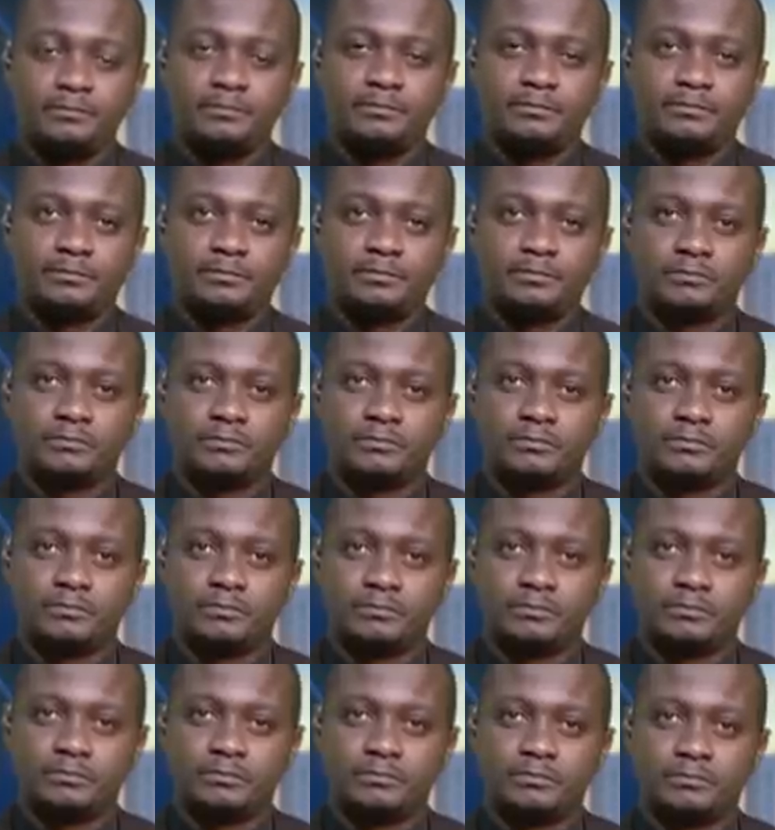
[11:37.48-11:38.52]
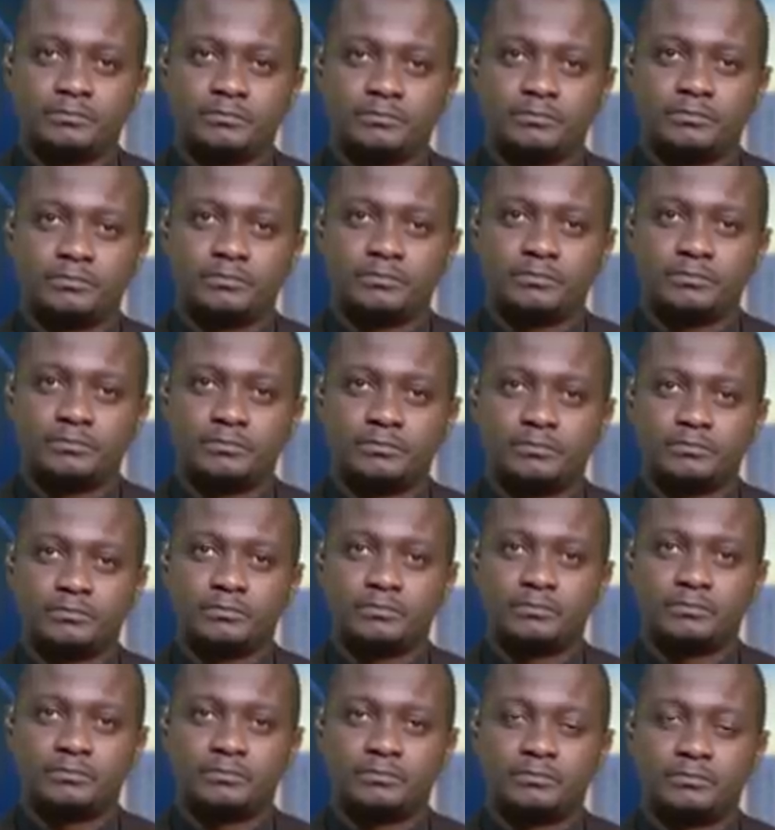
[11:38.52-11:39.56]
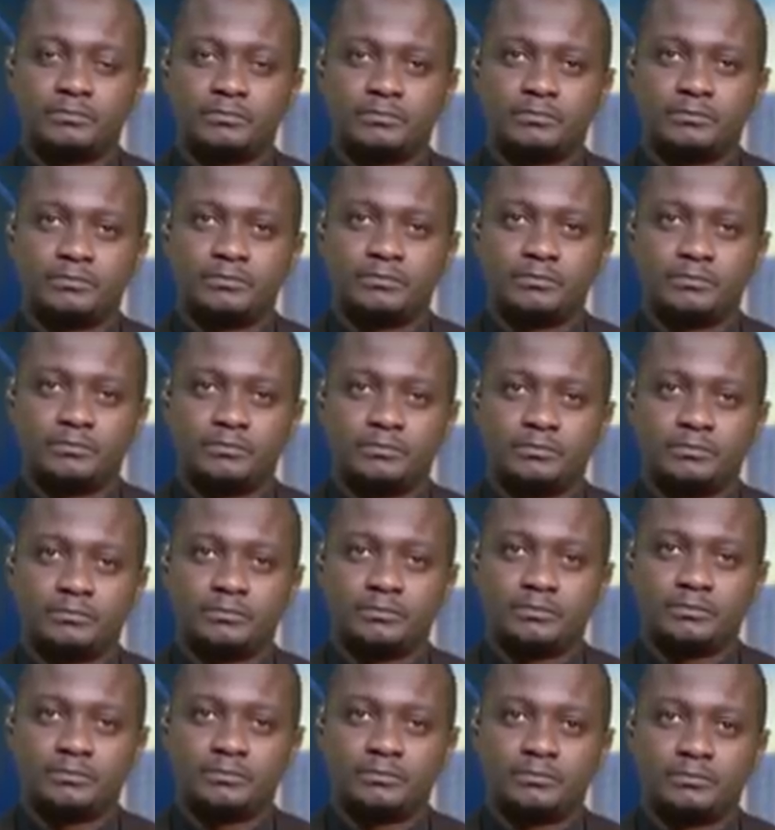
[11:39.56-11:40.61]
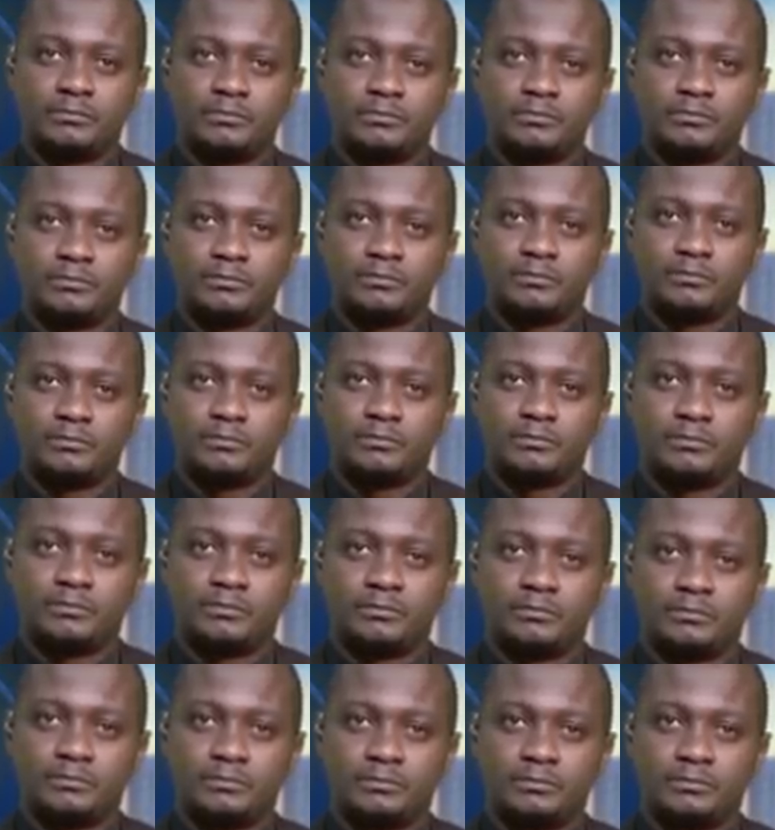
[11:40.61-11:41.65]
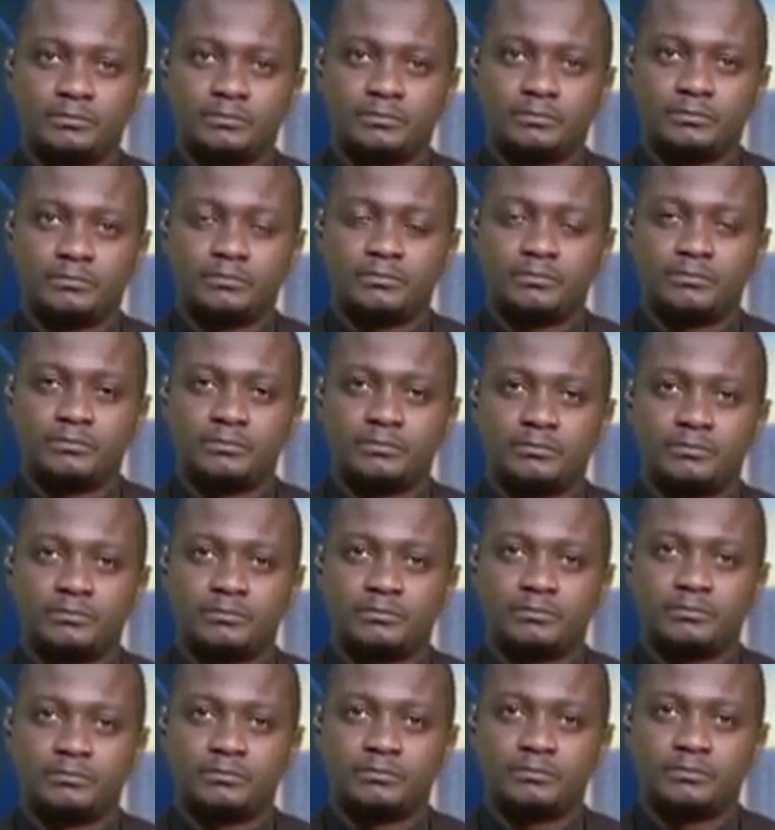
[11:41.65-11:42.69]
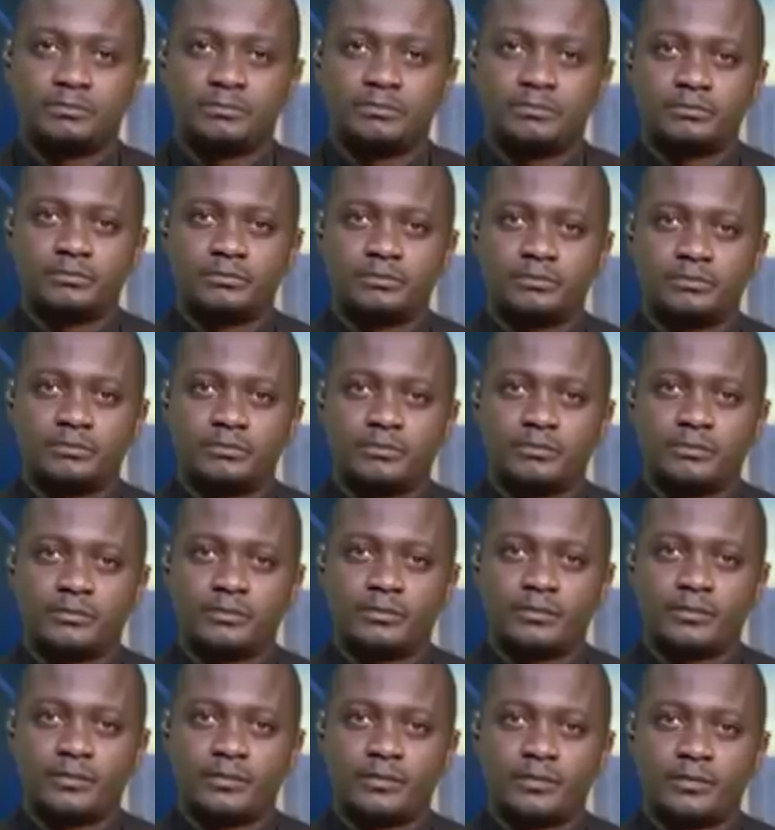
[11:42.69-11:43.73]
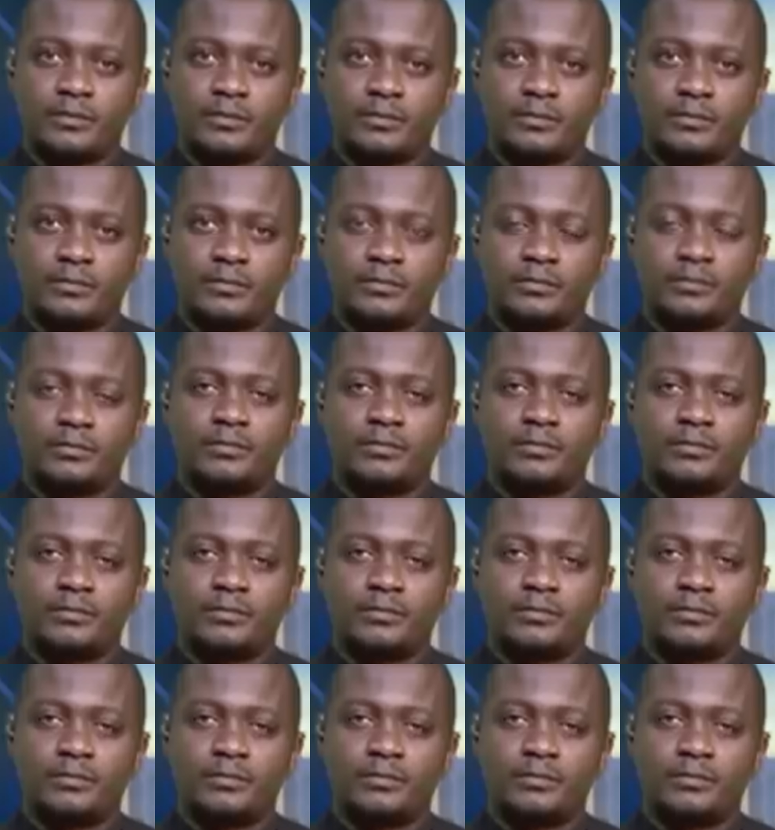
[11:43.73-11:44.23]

No words are spoken by the person on screen.